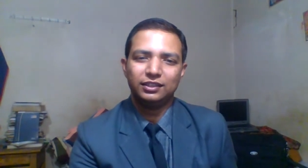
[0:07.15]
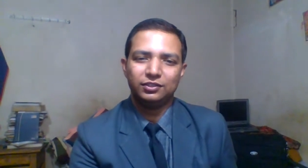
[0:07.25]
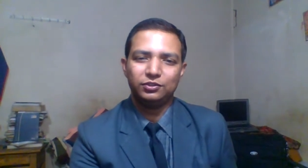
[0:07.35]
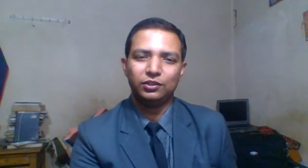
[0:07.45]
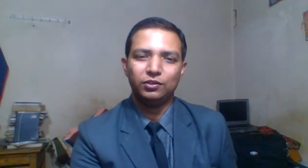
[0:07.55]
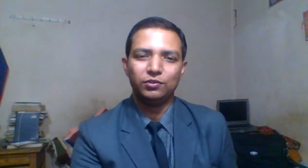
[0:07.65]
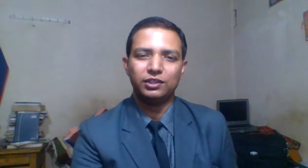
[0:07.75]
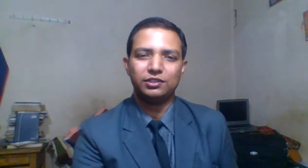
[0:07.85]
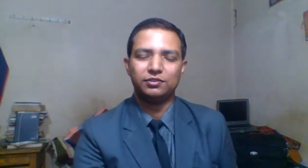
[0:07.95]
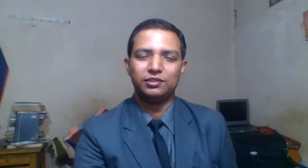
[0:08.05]
Do you look
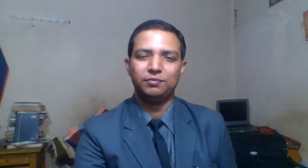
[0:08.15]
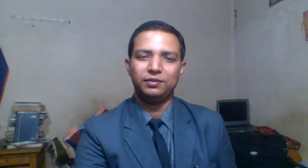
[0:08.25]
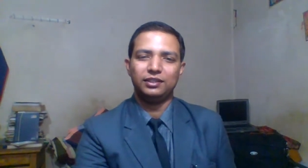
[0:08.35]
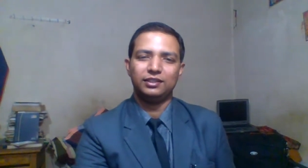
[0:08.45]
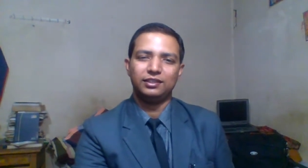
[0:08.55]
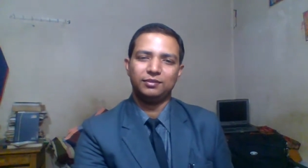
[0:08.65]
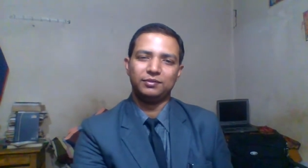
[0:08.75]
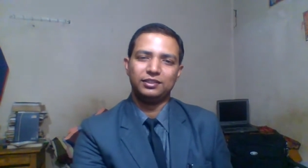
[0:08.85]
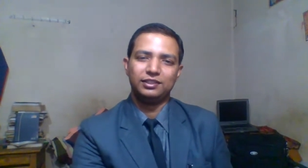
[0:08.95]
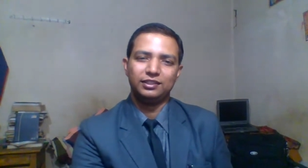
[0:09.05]
into the mirror
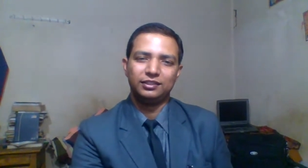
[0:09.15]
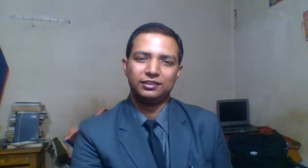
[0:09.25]
every day?